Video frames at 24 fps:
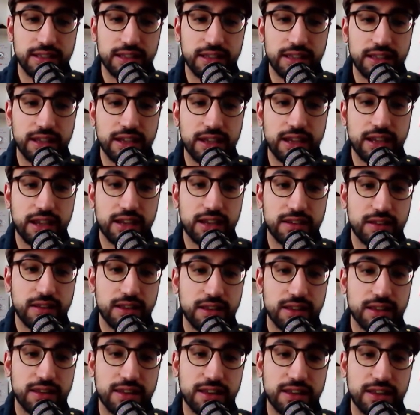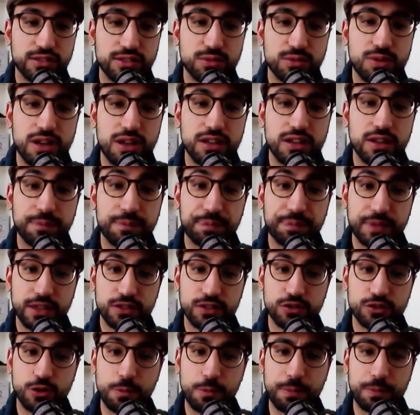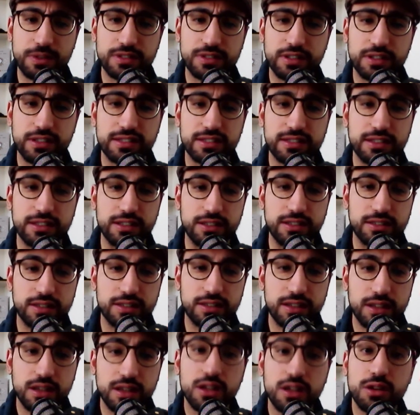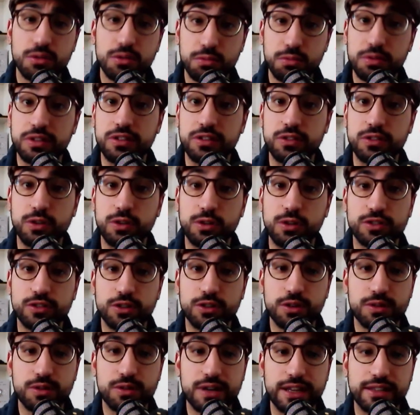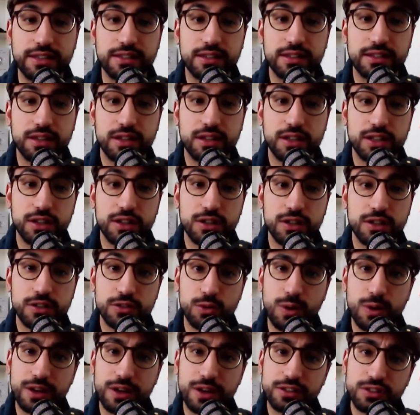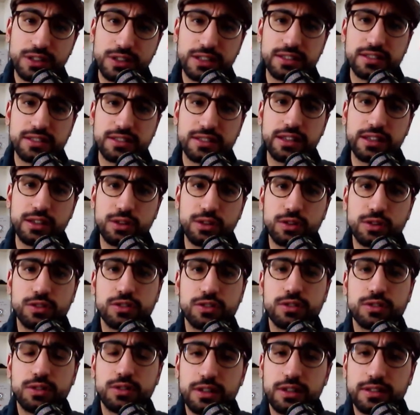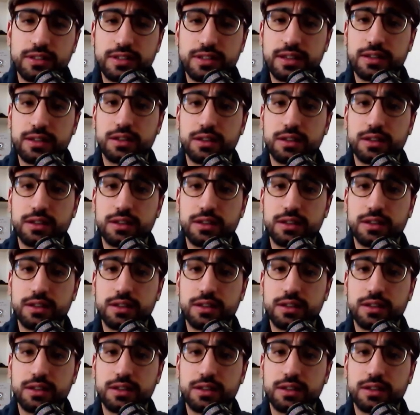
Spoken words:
And last one, shop assistant, which is also correct. So as you can see, your students can